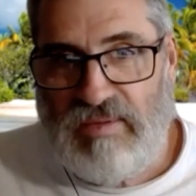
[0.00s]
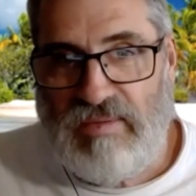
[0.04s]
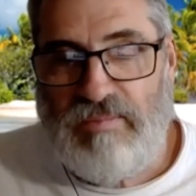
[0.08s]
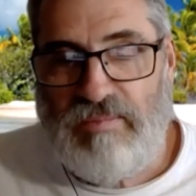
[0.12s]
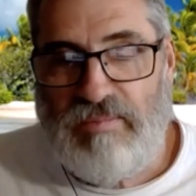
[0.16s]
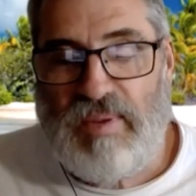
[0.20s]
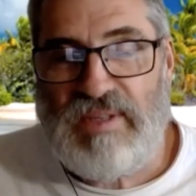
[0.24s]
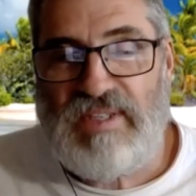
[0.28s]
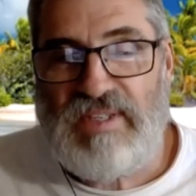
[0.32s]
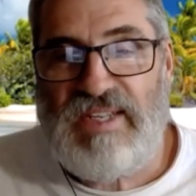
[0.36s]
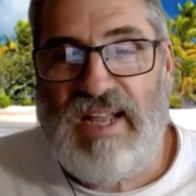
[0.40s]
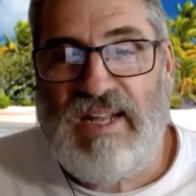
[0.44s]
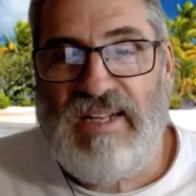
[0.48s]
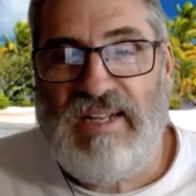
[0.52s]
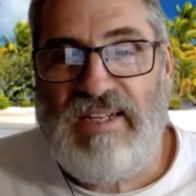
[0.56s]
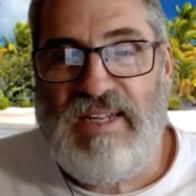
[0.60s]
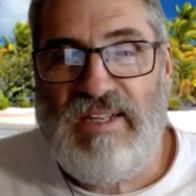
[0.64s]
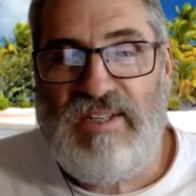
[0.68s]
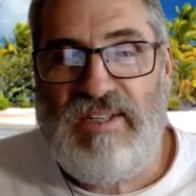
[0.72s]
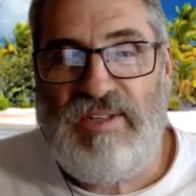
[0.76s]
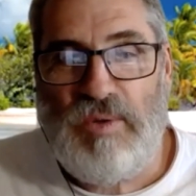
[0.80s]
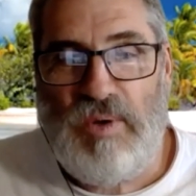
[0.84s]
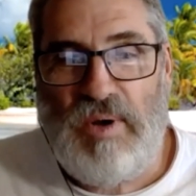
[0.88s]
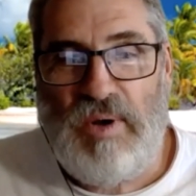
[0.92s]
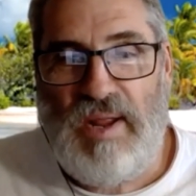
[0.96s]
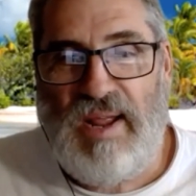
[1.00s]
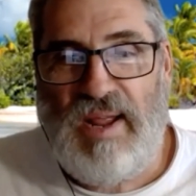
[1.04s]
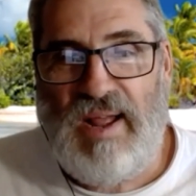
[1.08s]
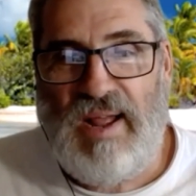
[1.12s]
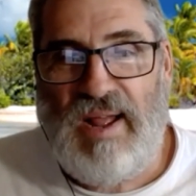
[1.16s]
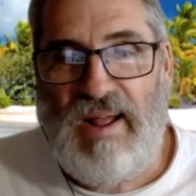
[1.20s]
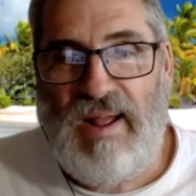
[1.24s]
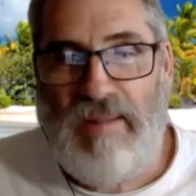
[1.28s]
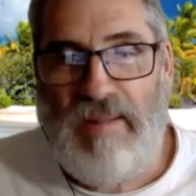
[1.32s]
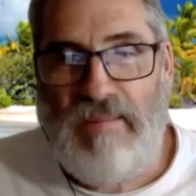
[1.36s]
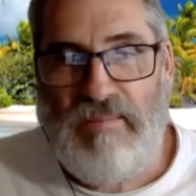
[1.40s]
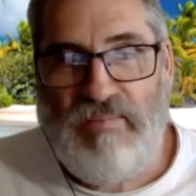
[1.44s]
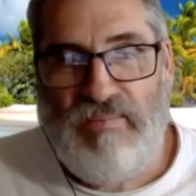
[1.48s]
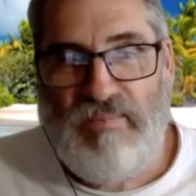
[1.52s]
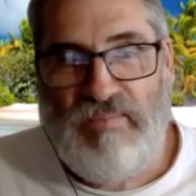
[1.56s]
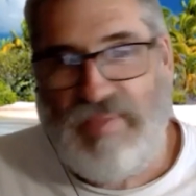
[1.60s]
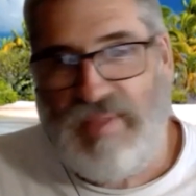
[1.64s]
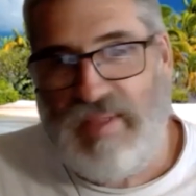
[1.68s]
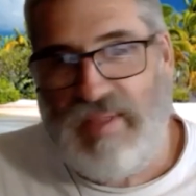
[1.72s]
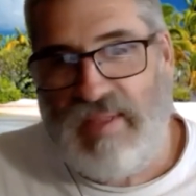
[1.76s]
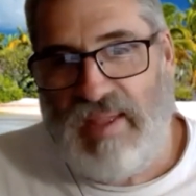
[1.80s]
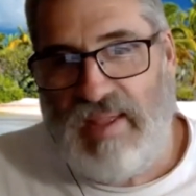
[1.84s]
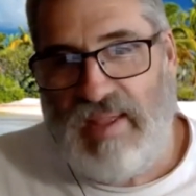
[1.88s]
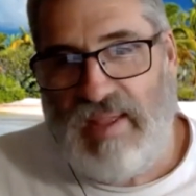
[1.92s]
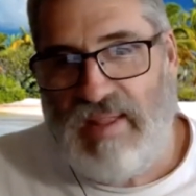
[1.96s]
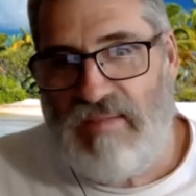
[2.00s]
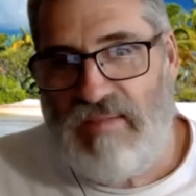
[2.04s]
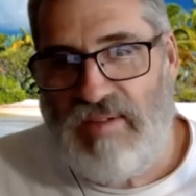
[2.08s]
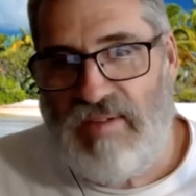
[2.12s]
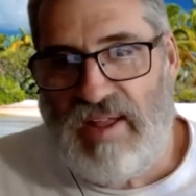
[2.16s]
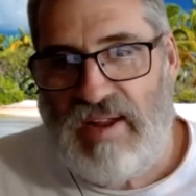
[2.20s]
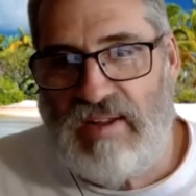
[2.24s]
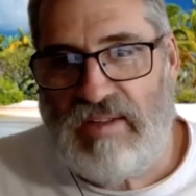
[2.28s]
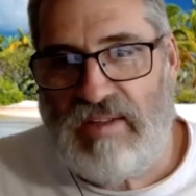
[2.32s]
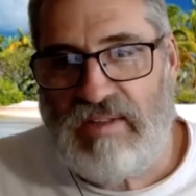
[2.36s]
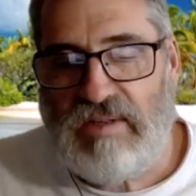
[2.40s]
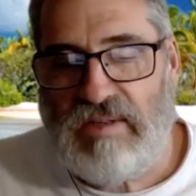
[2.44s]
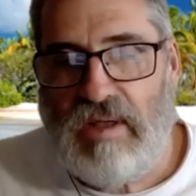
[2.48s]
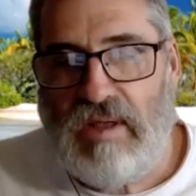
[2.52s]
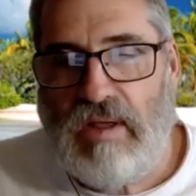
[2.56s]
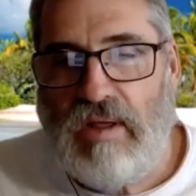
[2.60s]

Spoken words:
Pasyanti Surayaha in the Vedas.